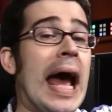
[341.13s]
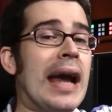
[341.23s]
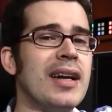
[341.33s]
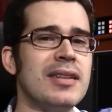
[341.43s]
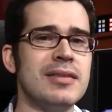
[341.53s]

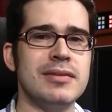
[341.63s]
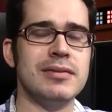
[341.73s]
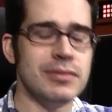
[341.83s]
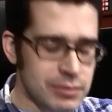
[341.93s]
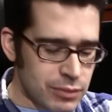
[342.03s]
stack
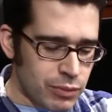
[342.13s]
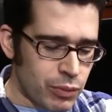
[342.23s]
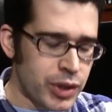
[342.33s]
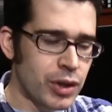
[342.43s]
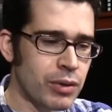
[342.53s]

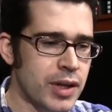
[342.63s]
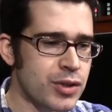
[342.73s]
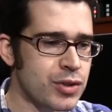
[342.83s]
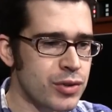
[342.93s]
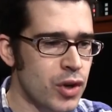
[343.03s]
when you're a
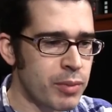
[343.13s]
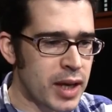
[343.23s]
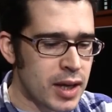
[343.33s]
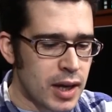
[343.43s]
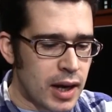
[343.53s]
registered
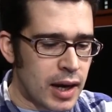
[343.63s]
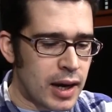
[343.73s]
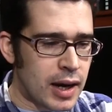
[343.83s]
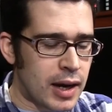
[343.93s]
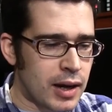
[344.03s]
Gnomie.
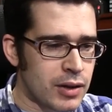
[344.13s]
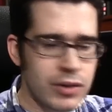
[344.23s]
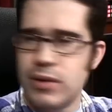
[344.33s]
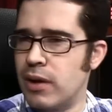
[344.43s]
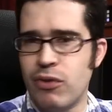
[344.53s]

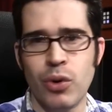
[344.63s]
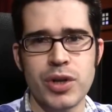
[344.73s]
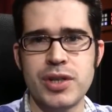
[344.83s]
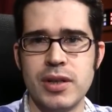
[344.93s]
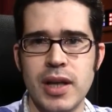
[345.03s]
Of
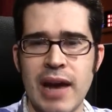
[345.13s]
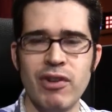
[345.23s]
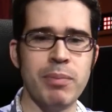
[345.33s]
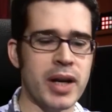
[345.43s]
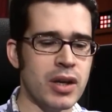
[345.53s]
course,
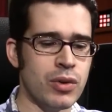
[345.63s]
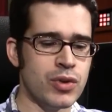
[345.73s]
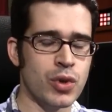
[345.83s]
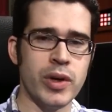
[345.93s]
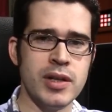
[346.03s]
everybody who
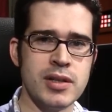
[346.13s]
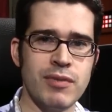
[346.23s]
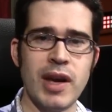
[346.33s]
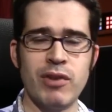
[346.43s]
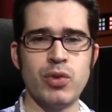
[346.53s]
joins,
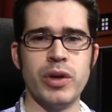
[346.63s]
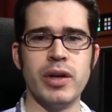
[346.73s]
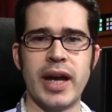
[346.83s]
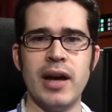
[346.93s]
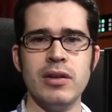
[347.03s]
if you have a
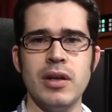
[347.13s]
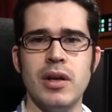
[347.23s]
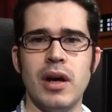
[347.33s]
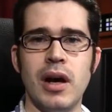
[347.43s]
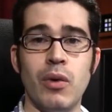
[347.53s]
Twitter account,
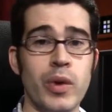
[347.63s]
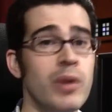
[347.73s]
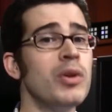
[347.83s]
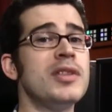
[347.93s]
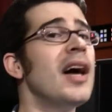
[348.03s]

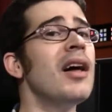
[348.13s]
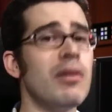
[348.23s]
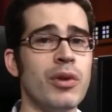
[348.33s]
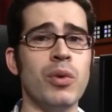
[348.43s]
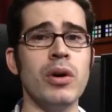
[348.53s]
we will
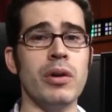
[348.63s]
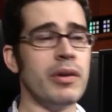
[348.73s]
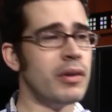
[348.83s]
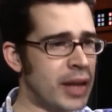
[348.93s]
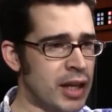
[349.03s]
tell the
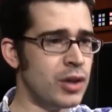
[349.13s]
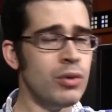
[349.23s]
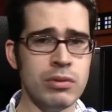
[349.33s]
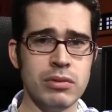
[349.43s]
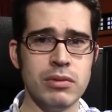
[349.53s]
world that
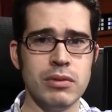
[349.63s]
you